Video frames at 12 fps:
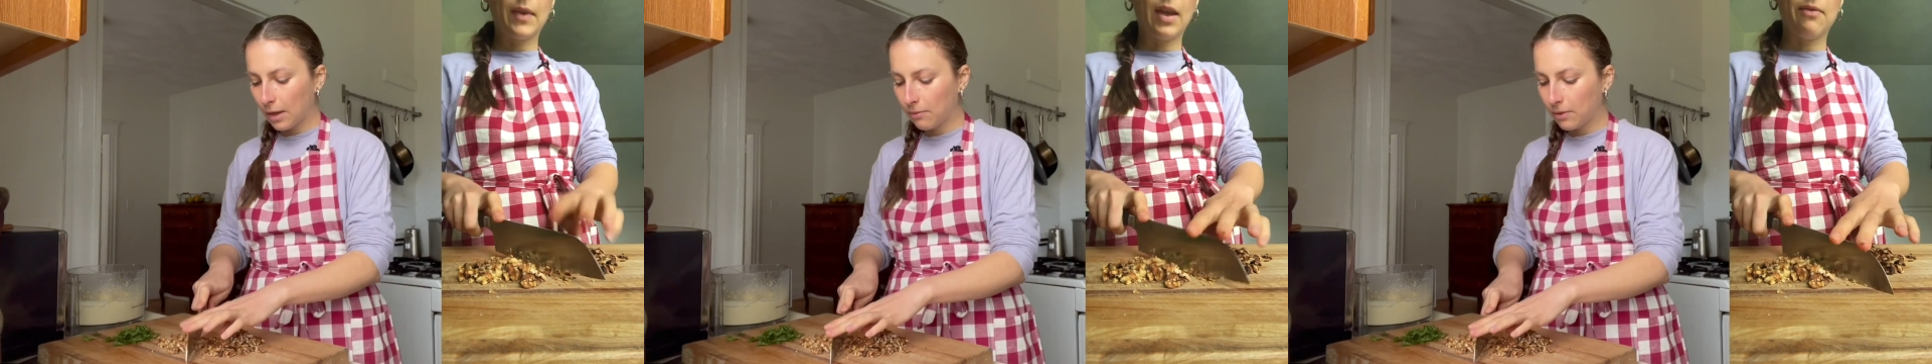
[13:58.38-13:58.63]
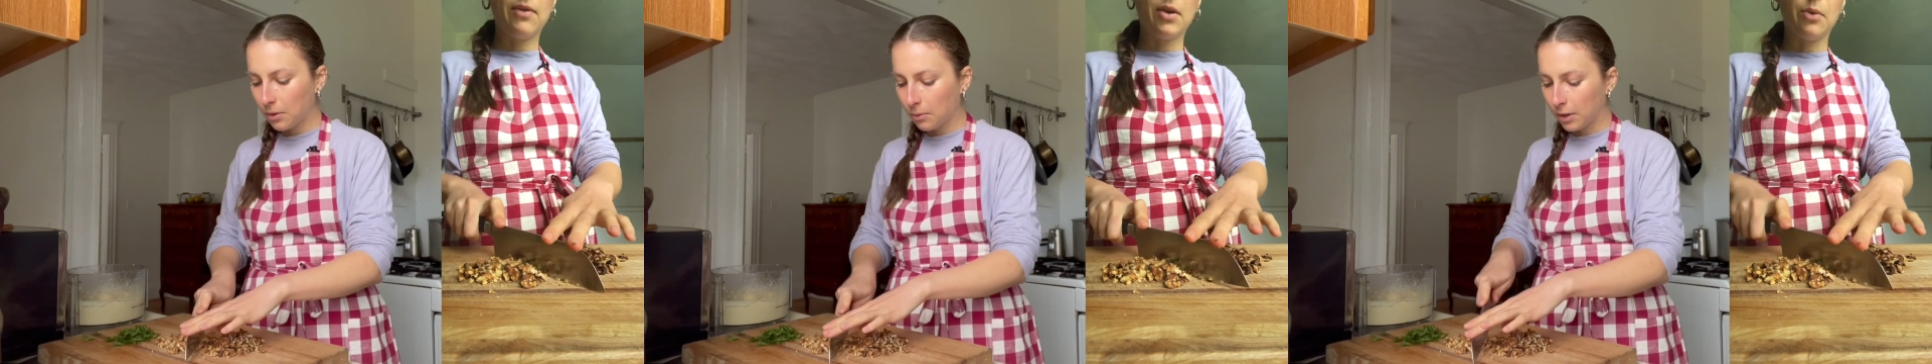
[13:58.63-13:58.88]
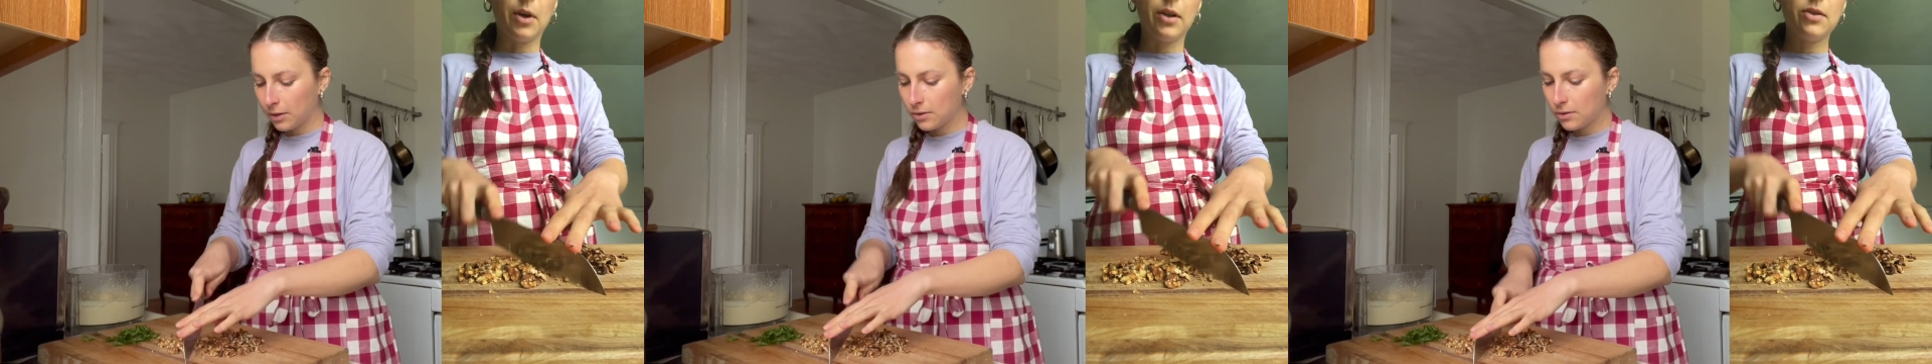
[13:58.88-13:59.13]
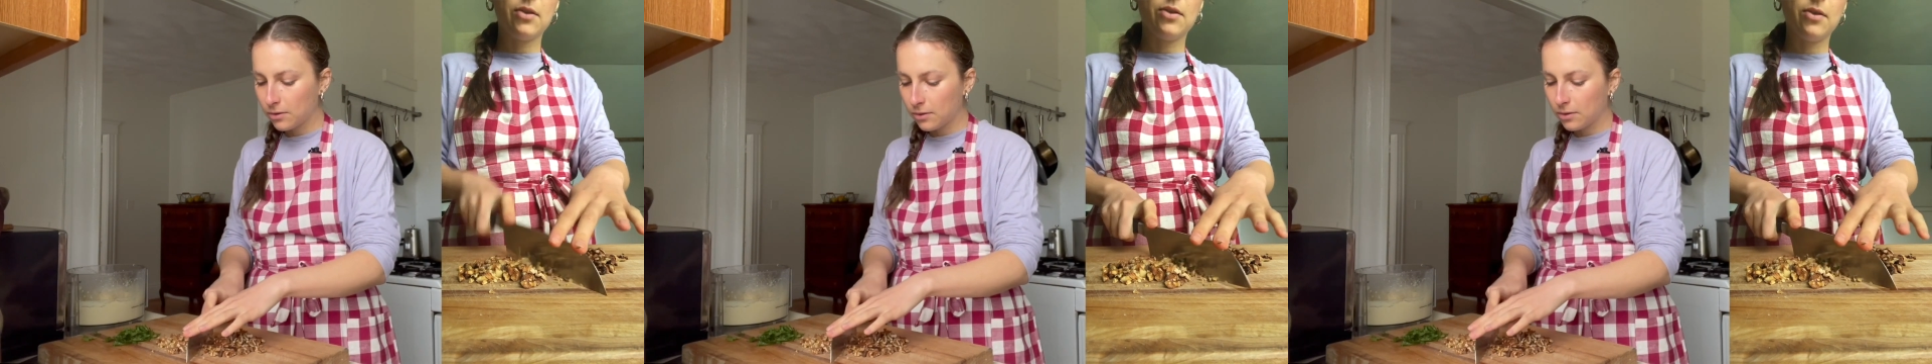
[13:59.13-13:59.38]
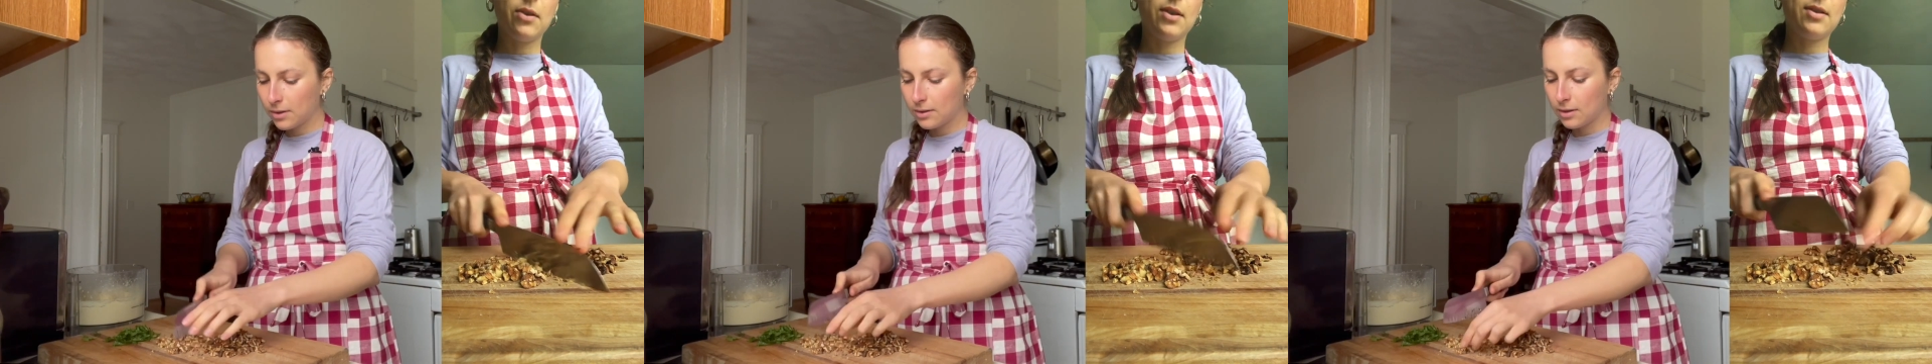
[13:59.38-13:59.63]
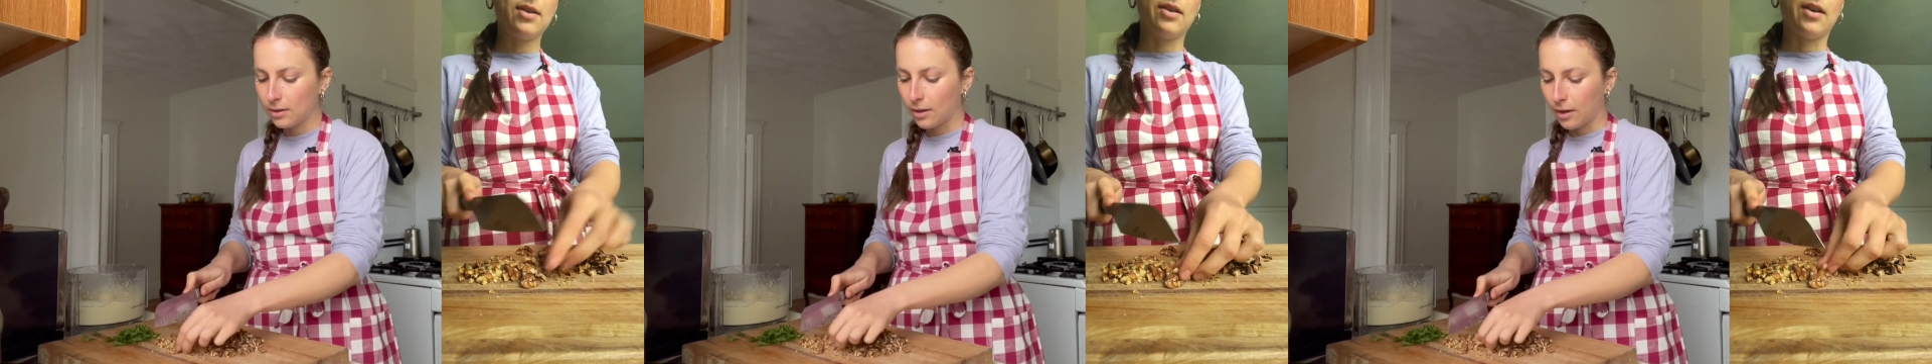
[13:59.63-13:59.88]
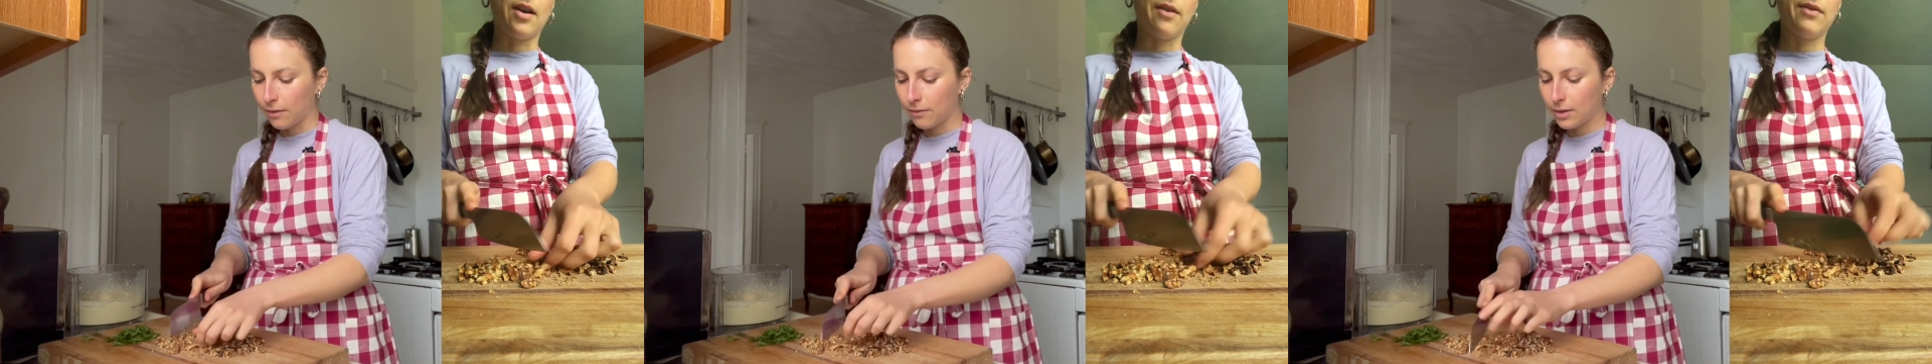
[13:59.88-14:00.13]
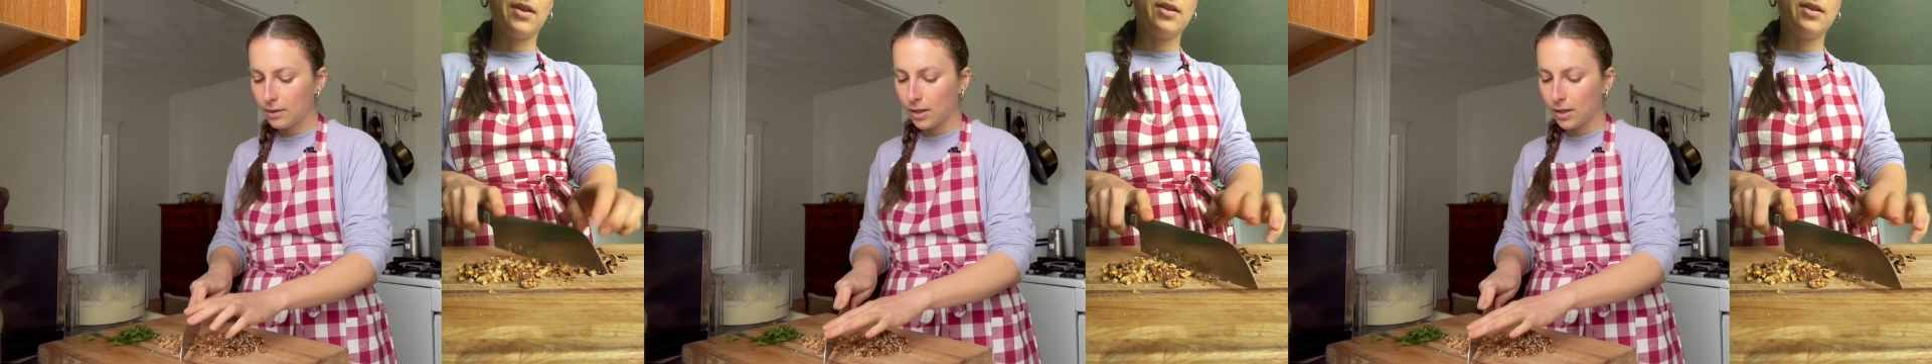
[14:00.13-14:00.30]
If you were to do this in the oven,